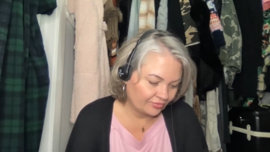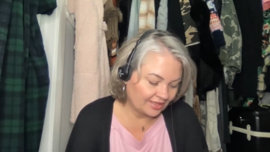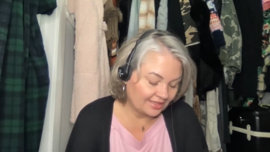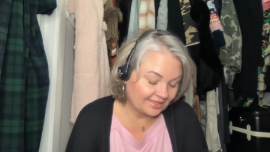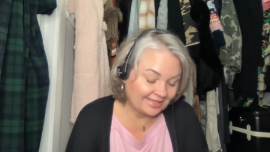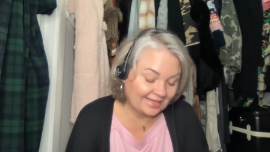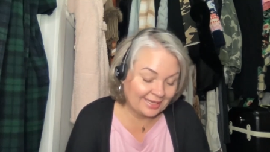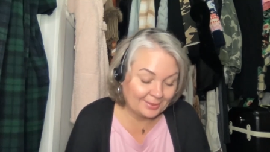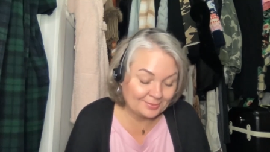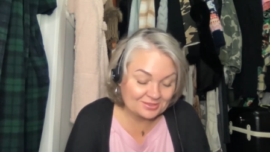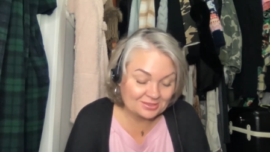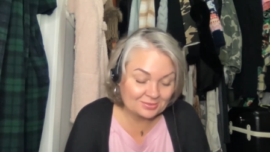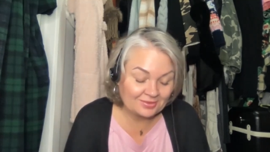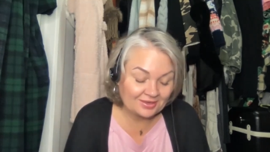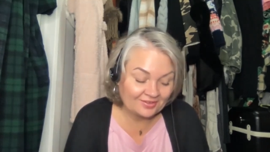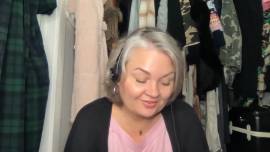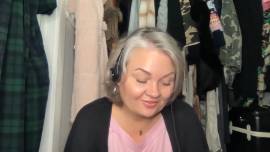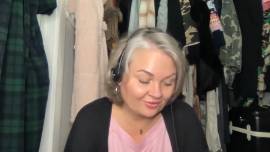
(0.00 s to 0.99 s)
It
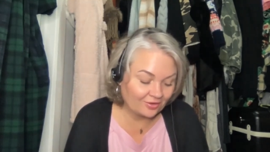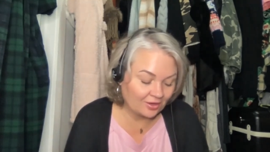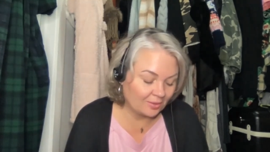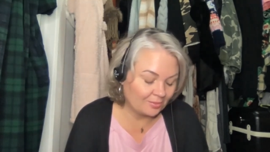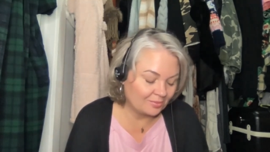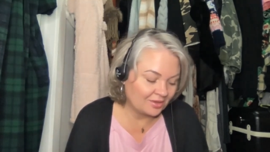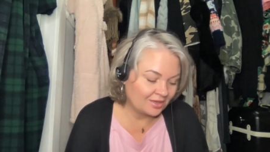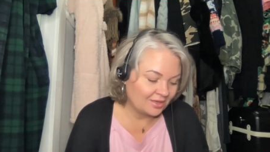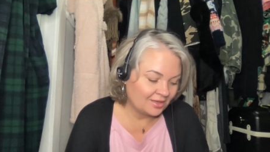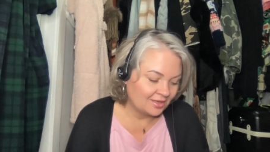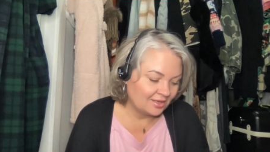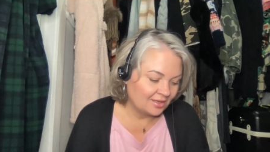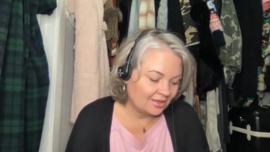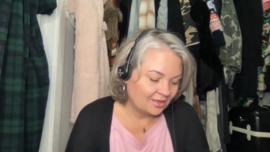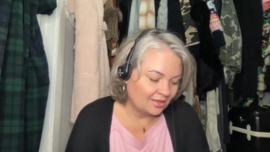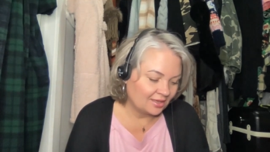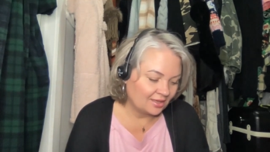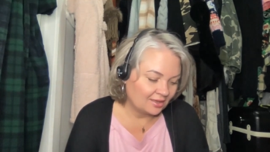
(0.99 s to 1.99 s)
keeps me from
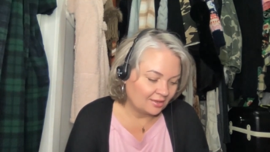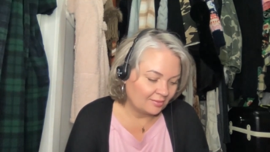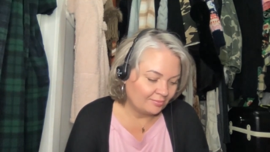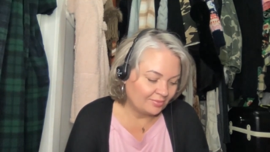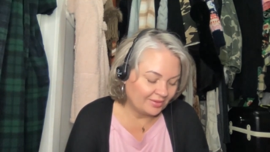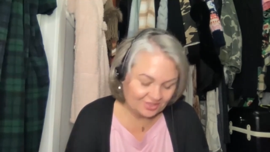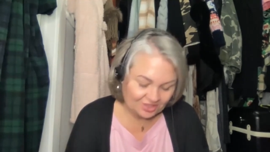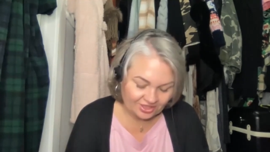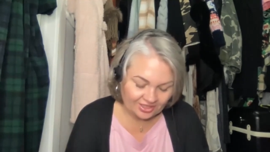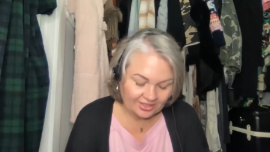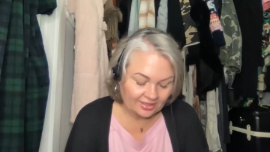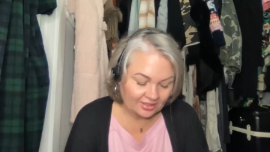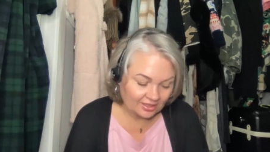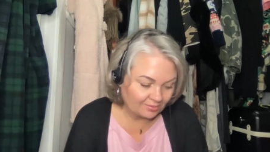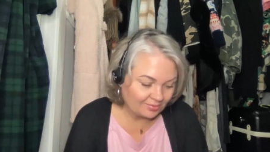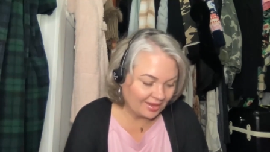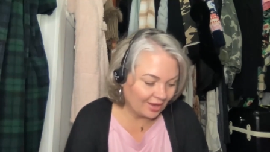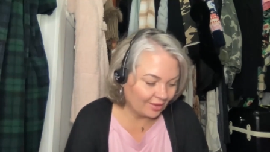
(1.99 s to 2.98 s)
bitching
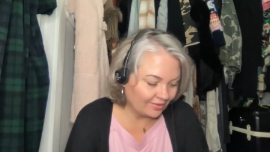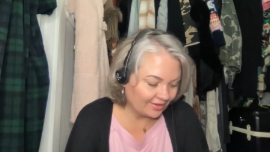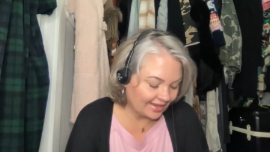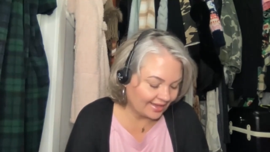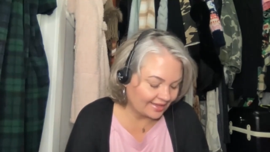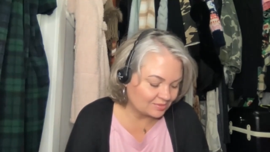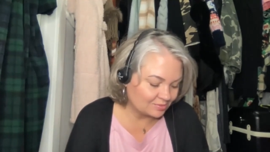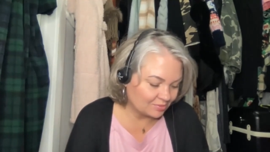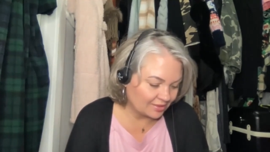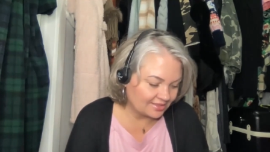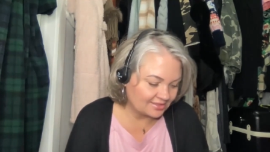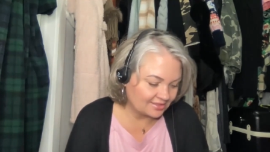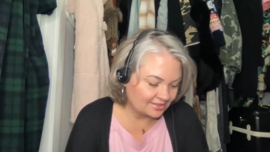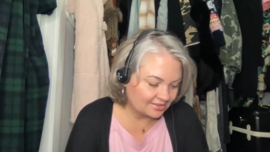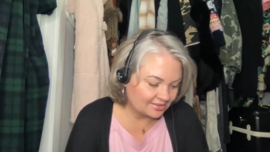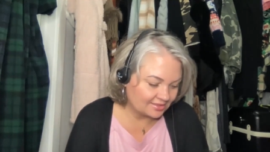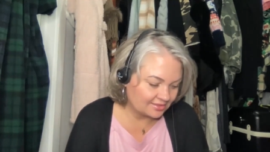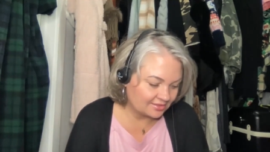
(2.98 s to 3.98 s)
about gas
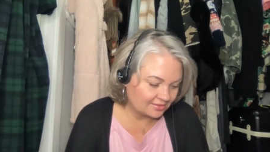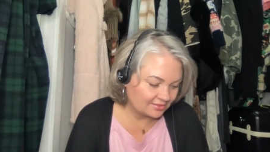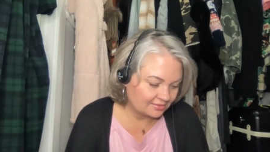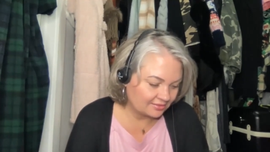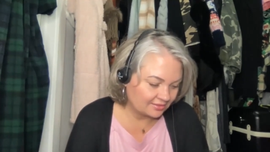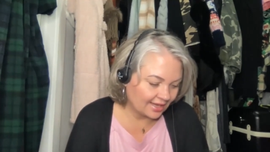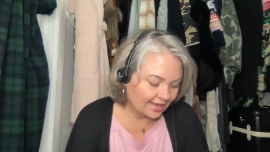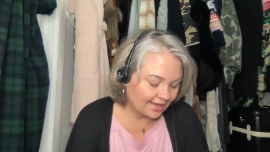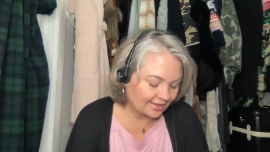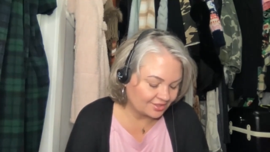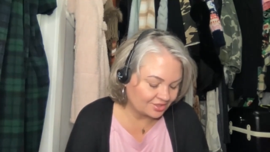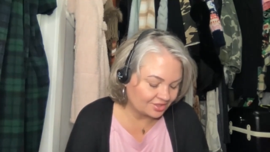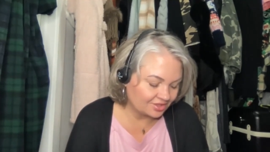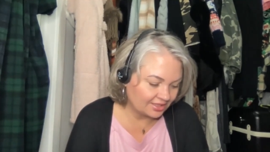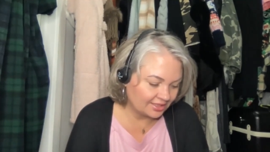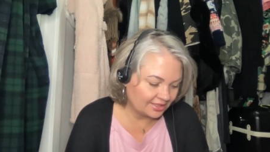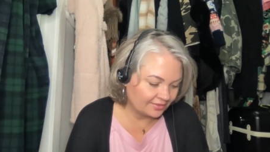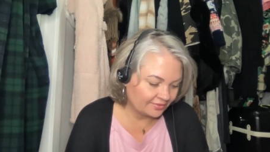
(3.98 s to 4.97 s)
prices,
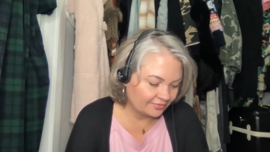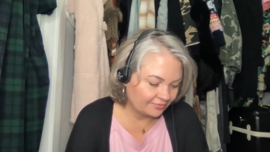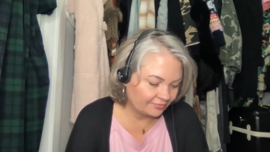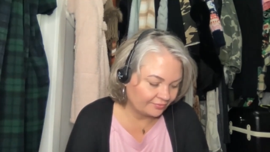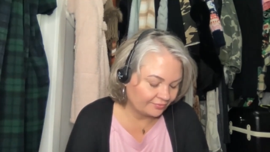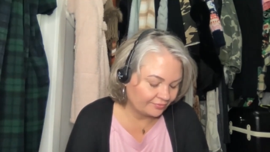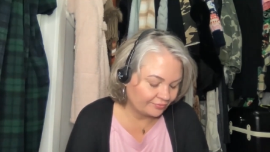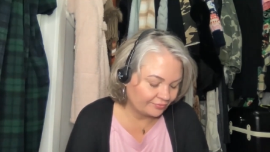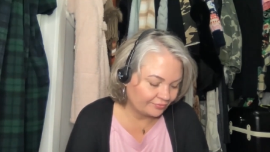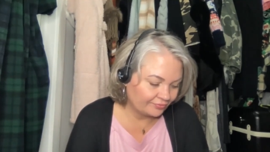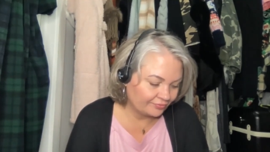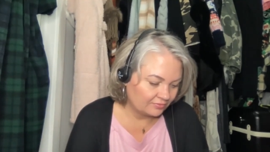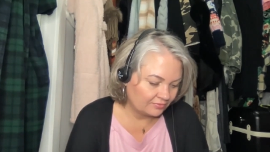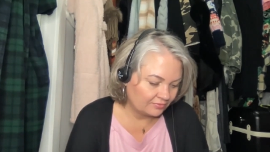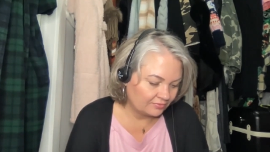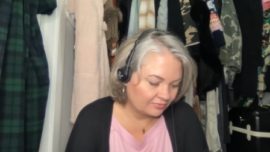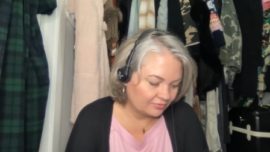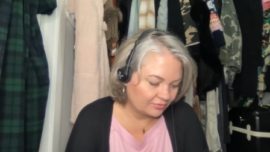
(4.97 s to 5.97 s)
actually,
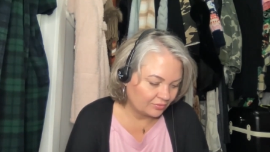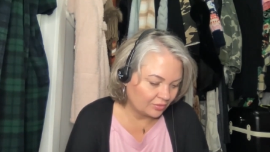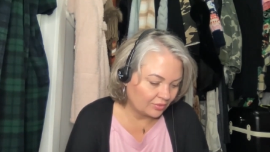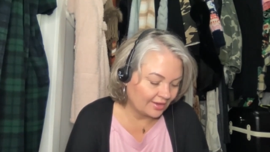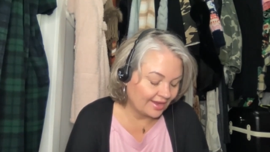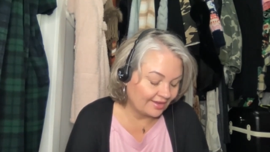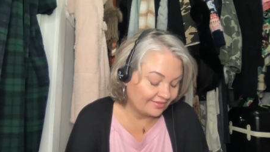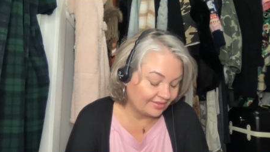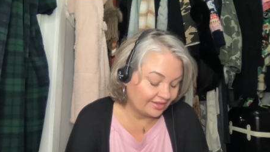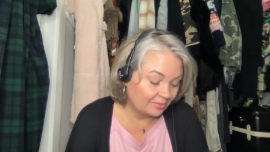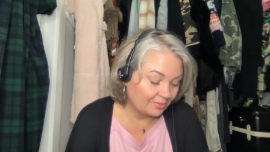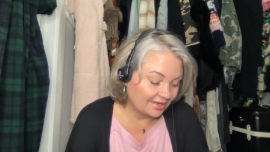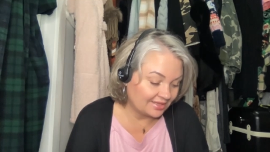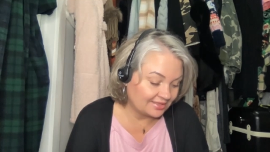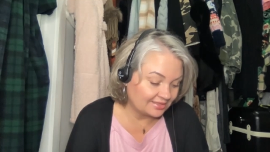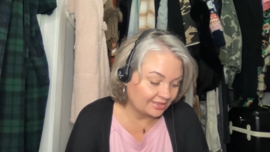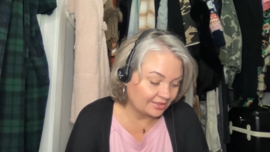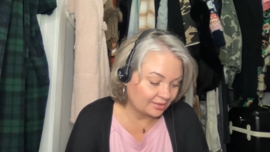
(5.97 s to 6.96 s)
or having to
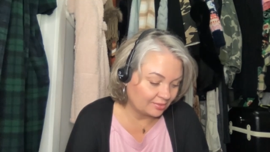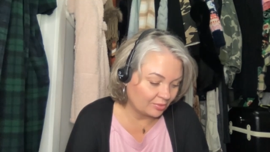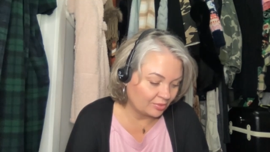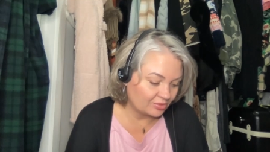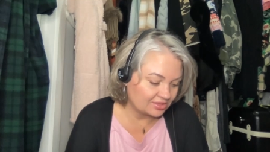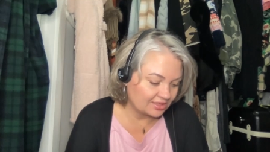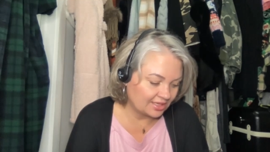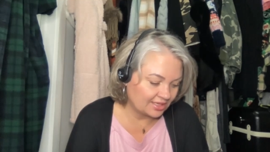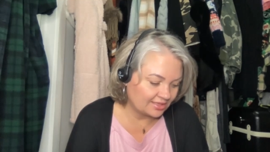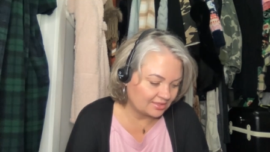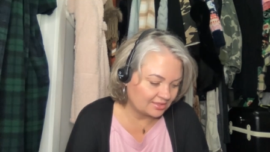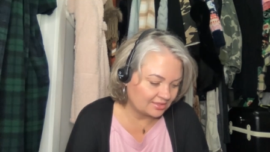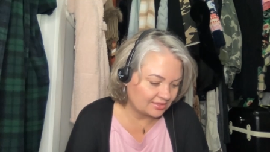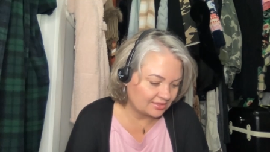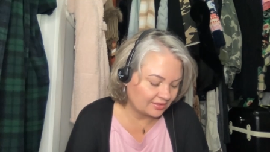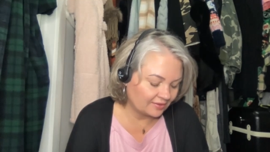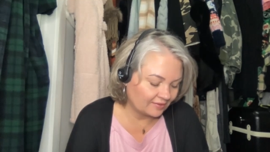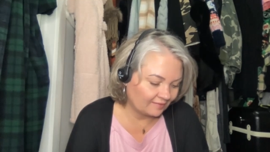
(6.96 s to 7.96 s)
make dinner most
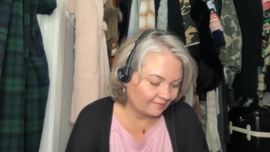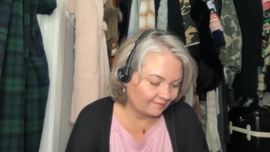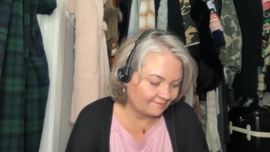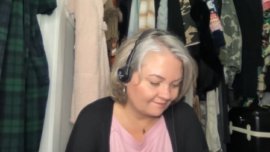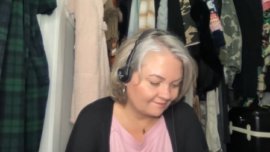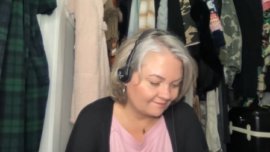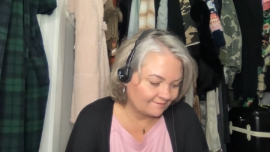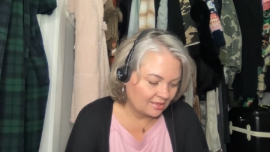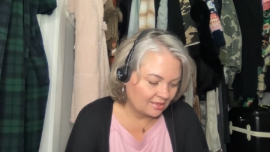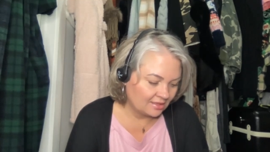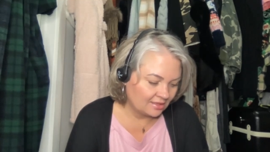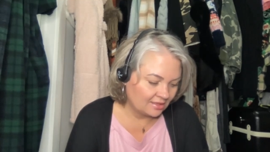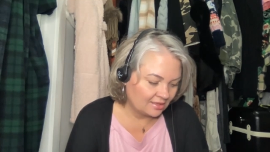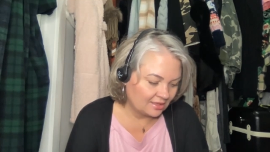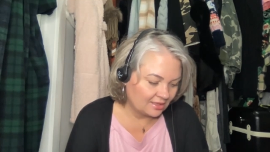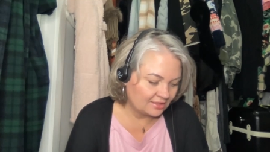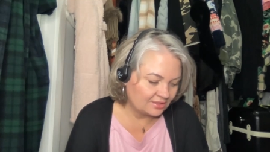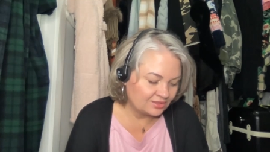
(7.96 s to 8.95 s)
nights.
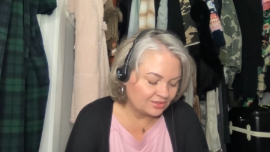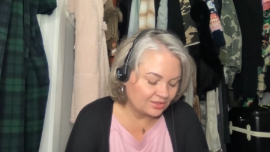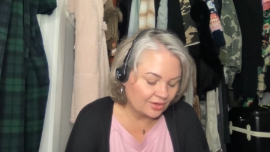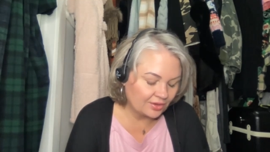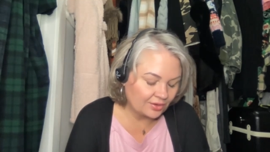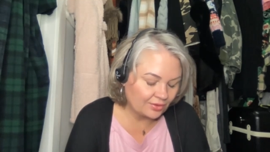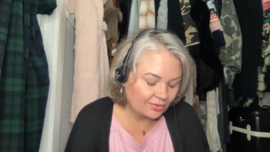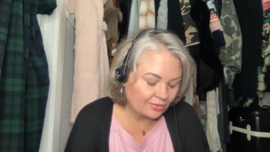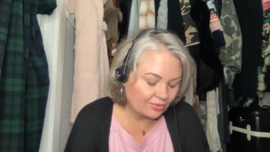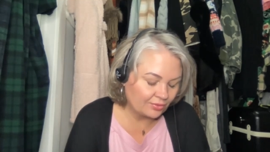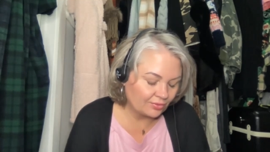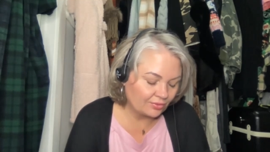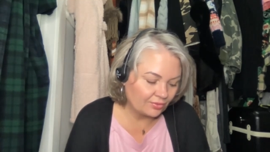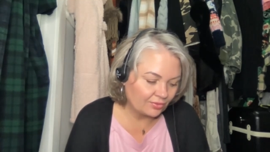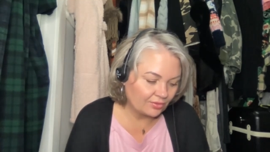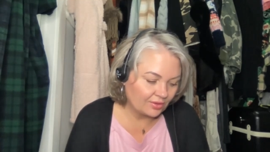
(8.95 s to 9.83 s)
And so